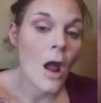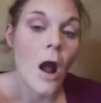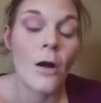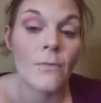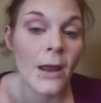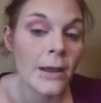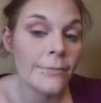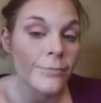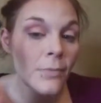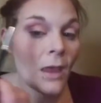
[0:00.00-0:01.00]

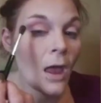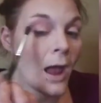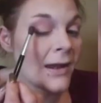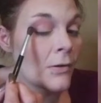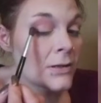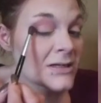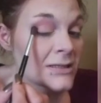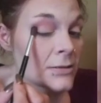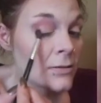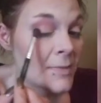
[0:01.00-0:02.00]
Alright, I know it looks
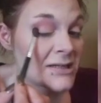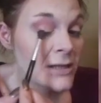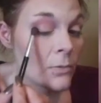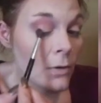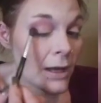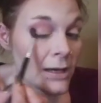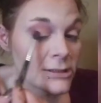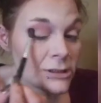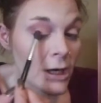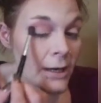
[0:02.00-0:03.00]
a little messy, we'll get it
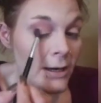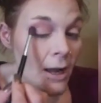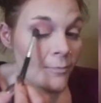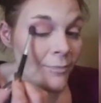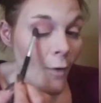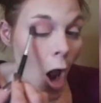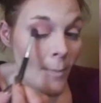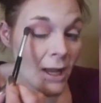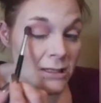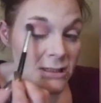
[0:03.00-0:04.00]
straightened up,
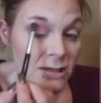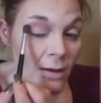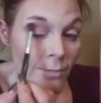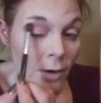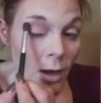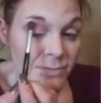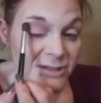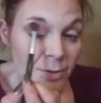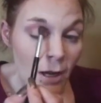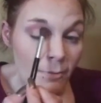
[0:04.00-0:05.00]
promise.
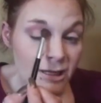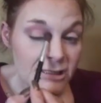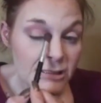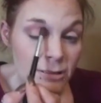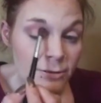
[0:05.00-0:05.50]
Promise, promise.